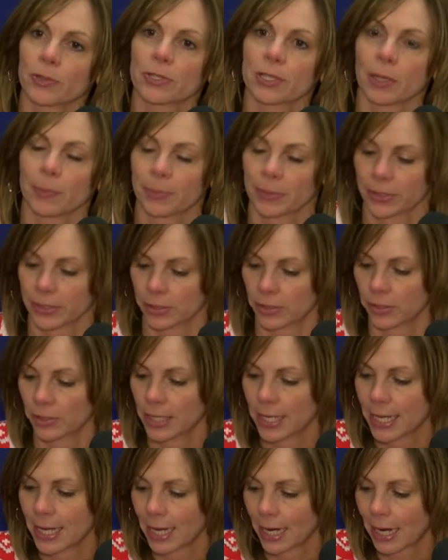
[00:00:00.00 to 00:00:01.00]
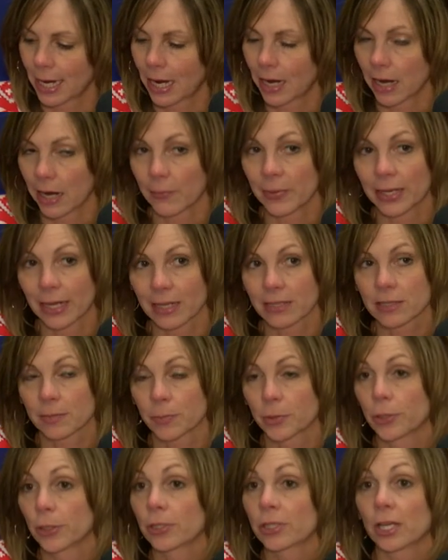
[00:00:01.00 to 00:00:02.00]
up a little. And we got
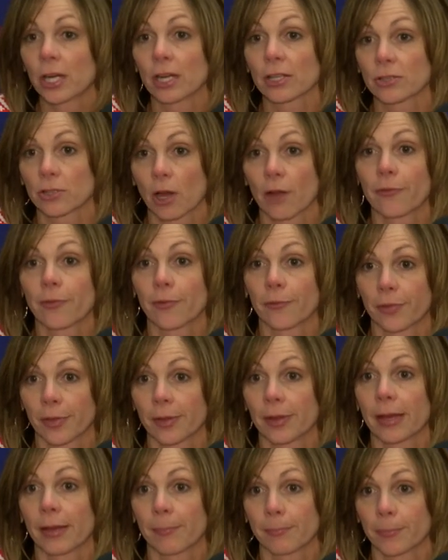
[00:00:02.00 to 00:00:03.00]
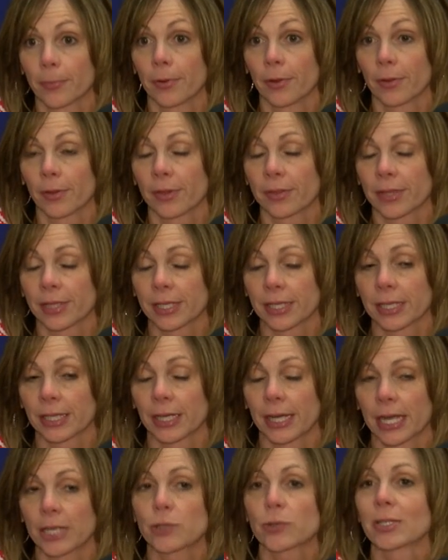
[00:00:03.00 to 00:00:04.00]
some good cuts off of
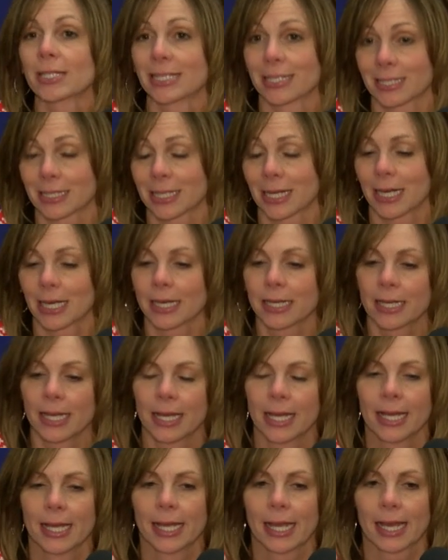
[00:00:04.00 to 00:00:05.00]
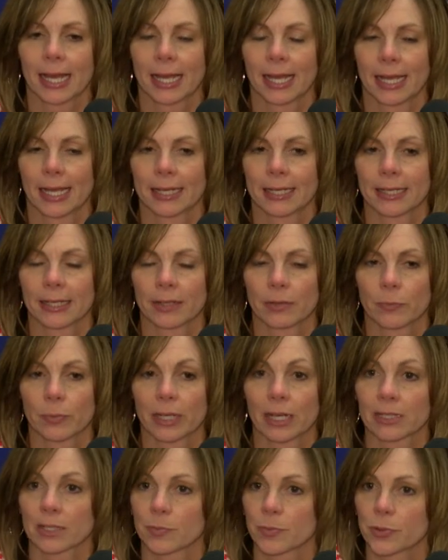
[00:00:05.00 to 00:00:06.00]
the entries inside. And we
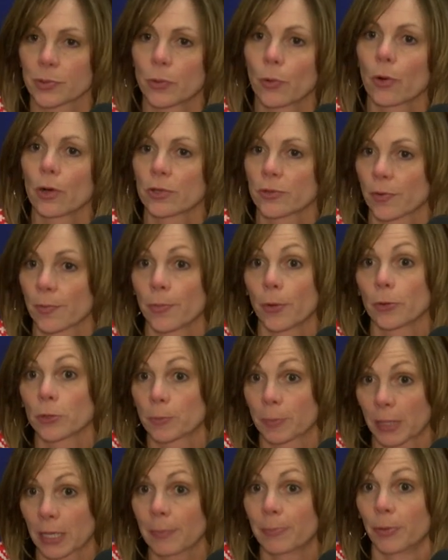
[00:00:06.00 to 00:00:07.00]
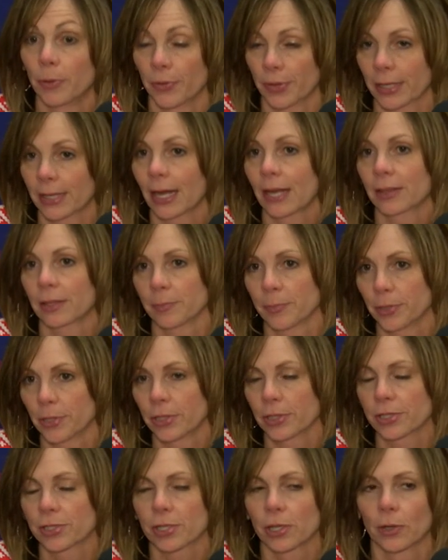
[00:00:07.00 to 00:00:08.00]
got some scores from those people that got the
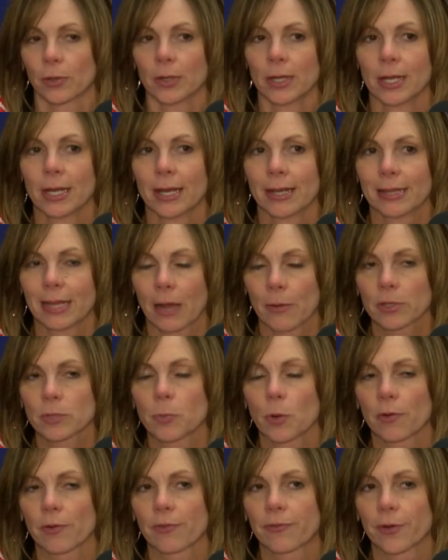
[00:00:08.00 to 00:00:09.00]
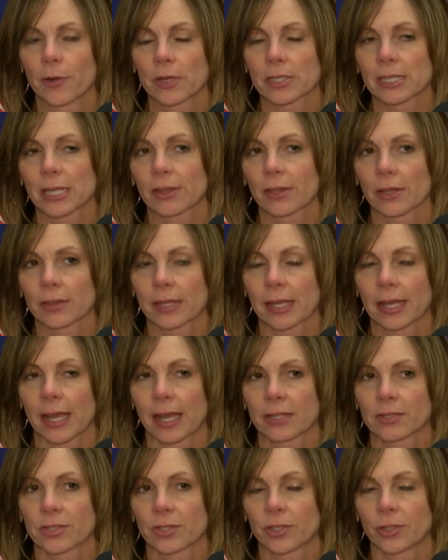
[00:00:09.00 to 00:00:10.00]
ball. So that was more of a focus. I thought they
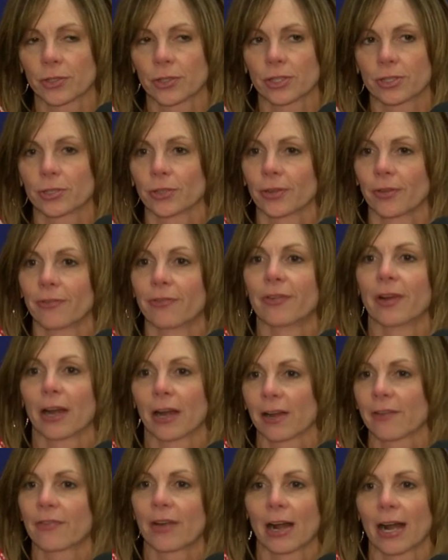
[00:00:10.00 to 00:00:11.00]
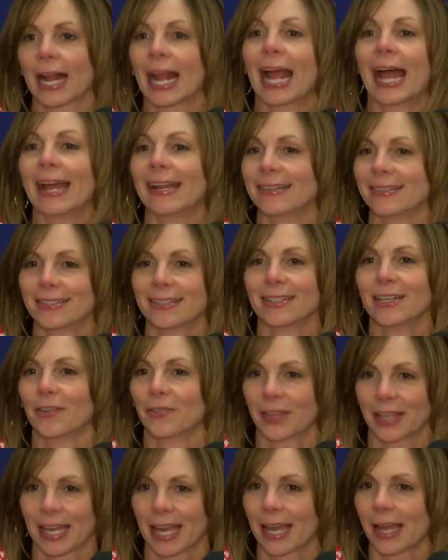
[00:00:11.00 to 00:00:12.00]
executed till the very, very end
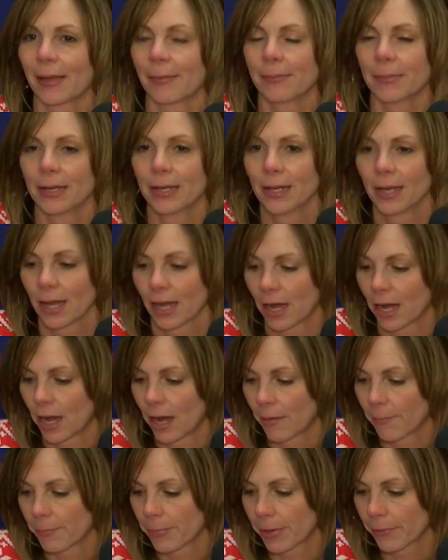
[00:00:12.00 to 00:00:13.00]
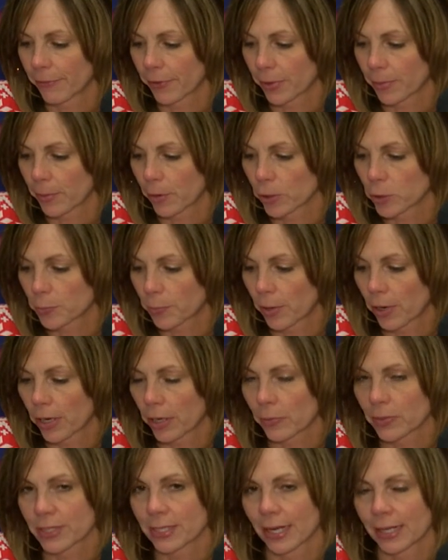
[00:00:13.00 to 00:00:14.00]
of the game. But for the most part,
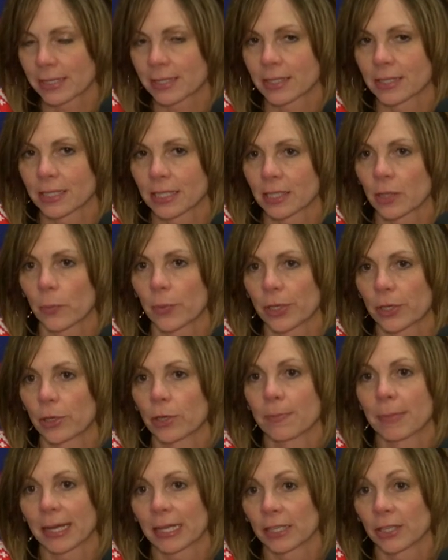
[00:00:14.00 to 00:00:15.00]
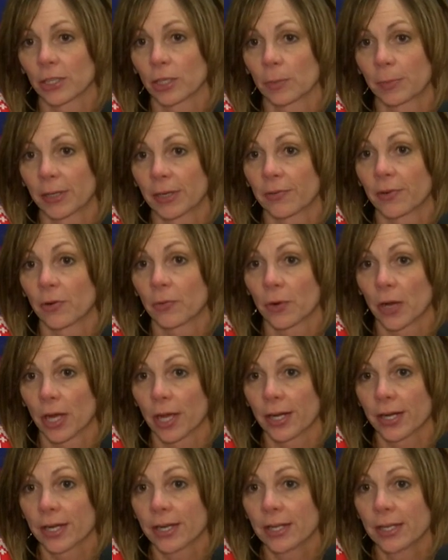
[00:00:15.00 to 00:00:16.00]
it was nice to see that we could make a little bit of a
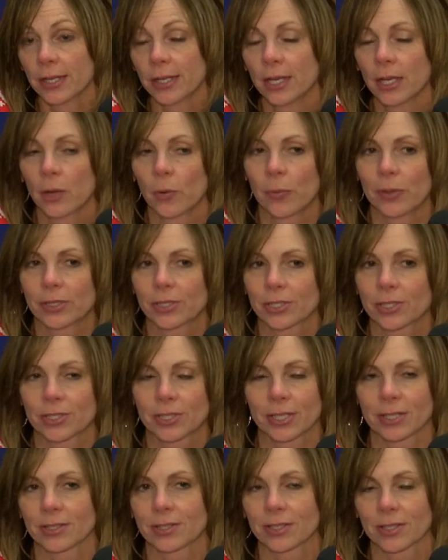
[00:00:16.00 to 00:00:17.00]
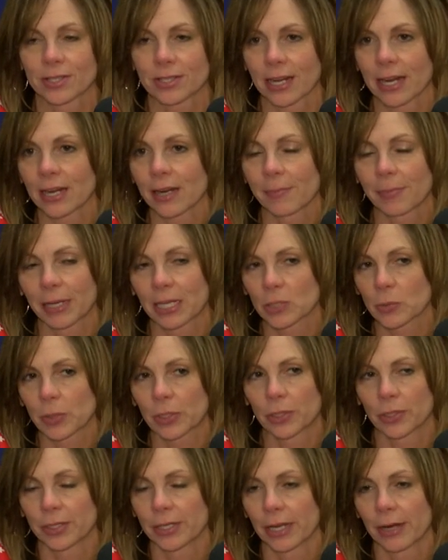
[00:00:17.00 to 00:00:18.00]
run. We just didn't sustain it because we
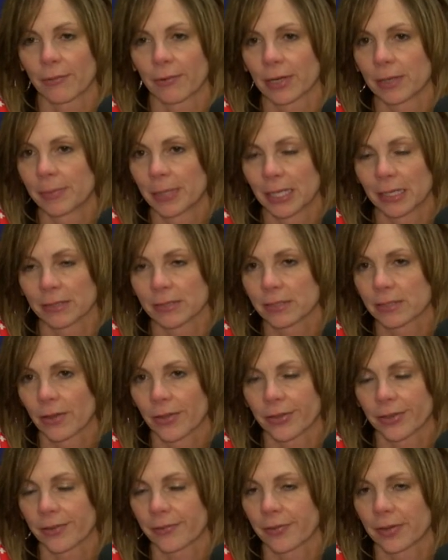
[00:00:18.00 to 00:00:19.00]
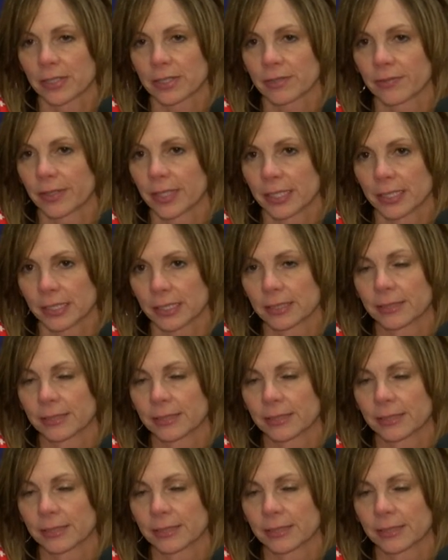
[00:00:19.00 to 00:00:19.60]
couldn't get rebounds on the defensive end.